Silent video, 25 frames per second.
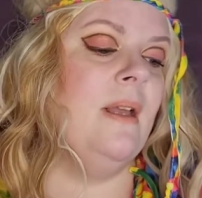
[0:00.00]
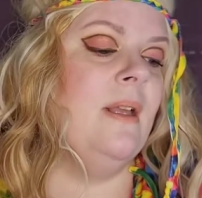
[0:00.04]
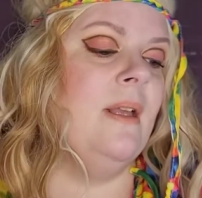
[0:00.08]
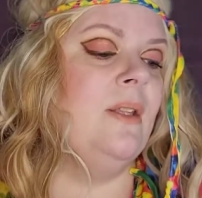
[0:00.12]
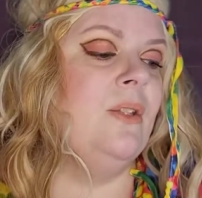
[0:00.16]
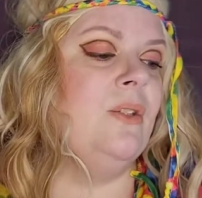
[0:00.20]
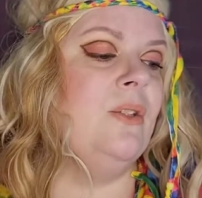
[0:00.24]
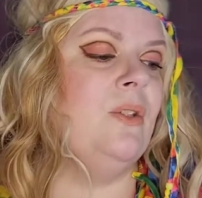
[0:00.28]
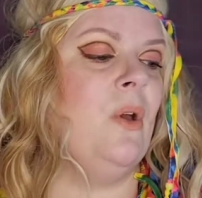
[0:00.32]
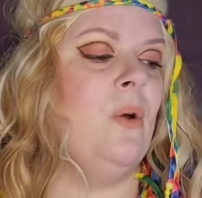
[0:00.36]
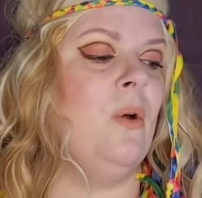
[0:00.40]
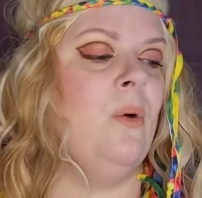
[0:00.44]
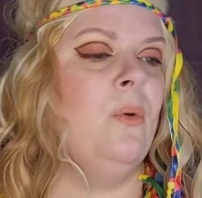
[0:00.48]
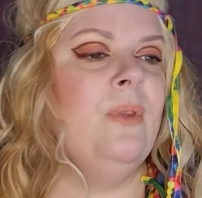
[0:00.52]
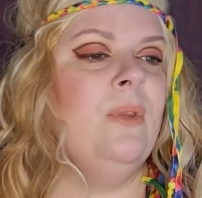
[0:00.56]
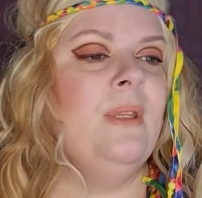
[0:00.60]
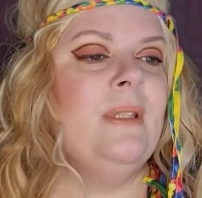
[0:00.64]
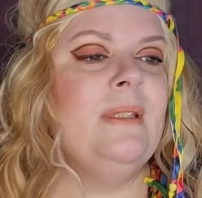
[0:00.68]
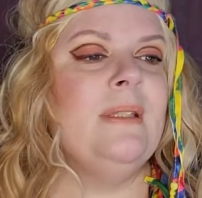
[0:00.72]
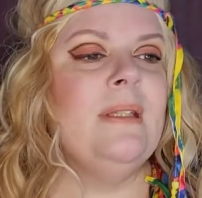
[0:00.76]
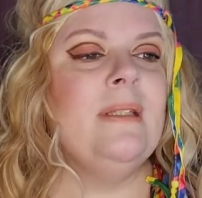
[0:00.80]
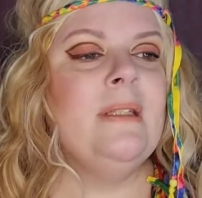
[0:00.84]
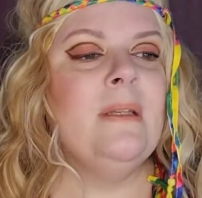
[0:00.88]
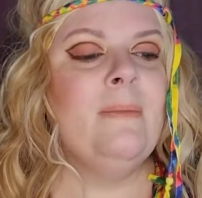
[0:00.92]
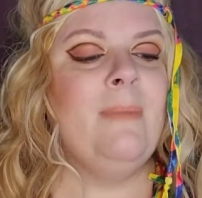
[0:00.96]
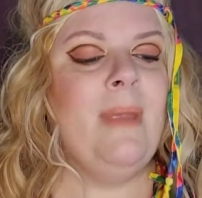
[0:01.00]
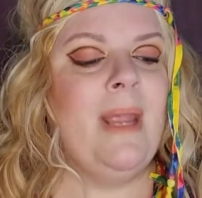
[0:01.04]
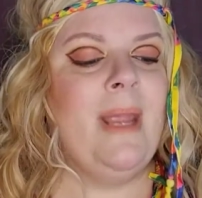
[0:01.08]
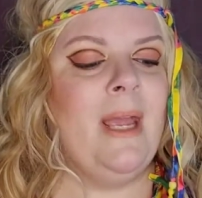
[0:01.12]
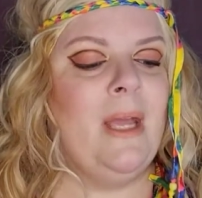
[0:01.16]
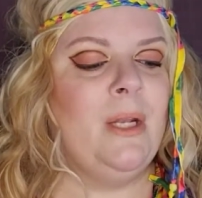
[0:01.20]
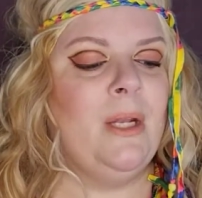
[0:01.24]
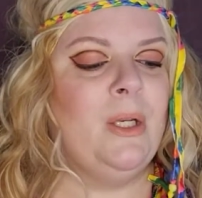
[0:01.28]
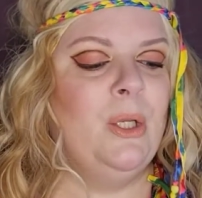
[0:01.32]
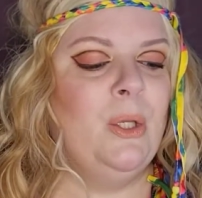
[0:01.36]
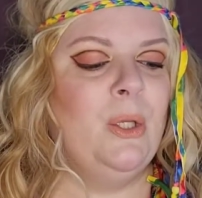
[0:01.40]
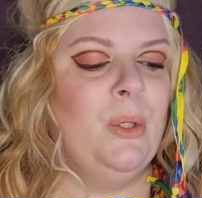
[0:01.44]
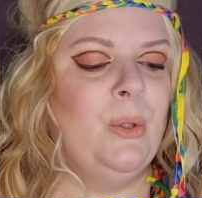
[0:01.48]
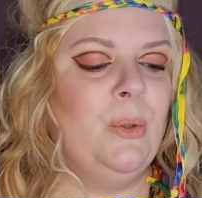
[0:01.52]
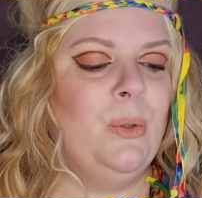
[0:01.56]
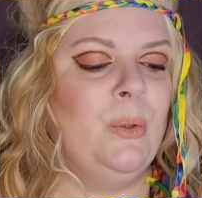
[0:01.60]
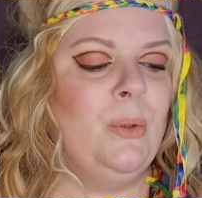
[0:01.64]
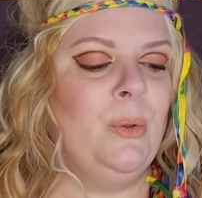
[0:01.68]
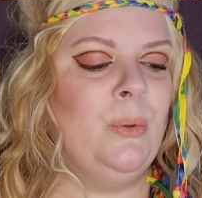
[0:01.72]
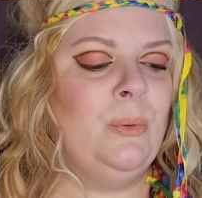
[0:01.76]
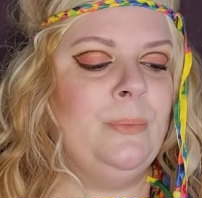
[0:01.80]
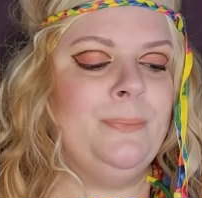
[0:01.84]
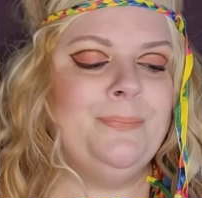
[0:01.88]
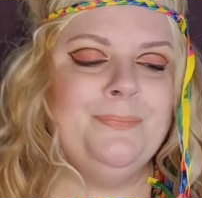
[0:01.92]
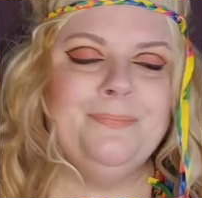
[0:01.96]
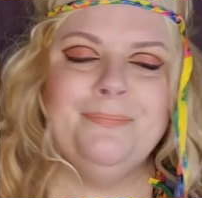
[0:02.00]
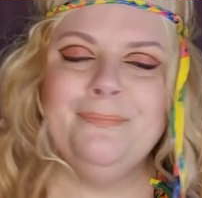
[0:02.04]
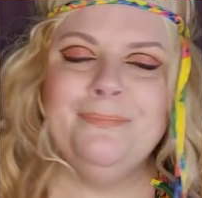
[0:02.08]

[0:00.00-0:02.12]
So this is a man who